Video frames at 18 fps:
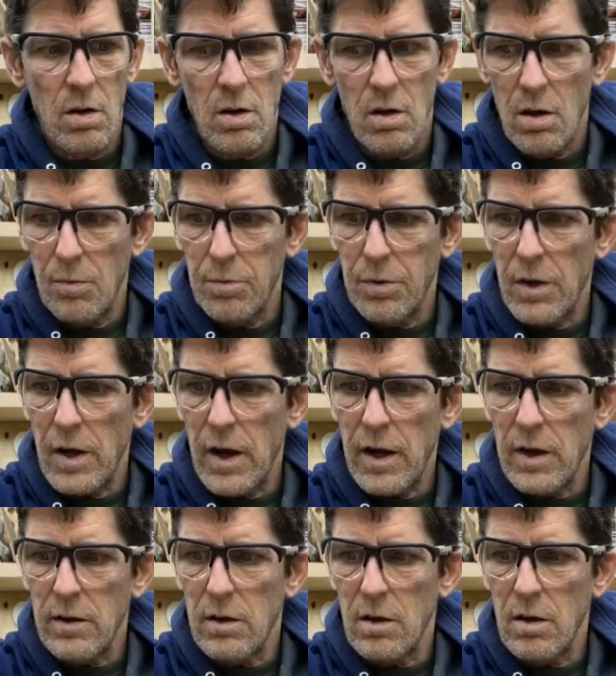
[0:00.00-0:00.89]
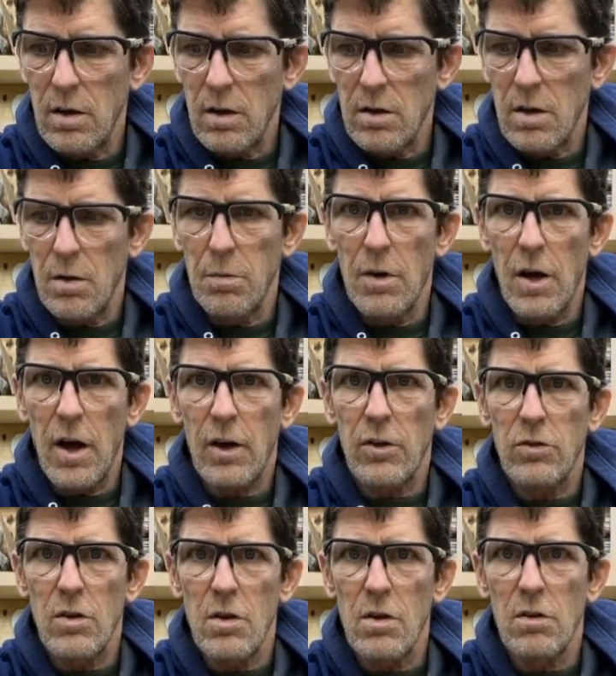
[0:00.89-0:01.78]
applied the
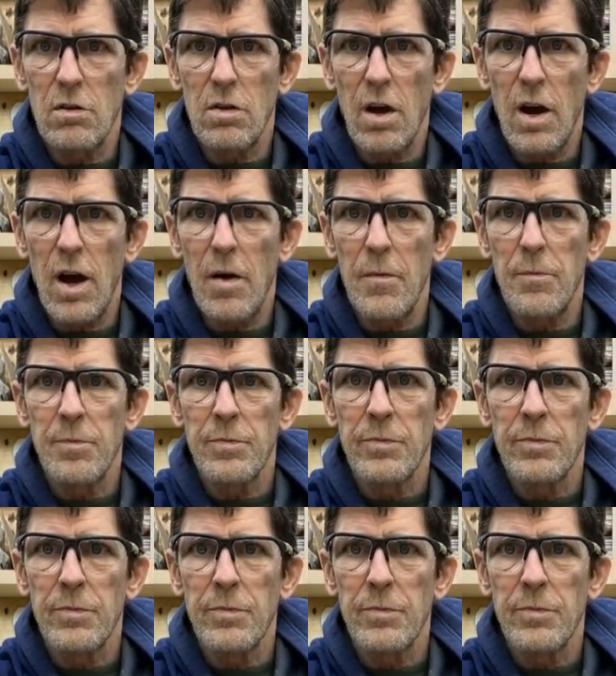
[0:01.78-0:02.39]
blocks to the top.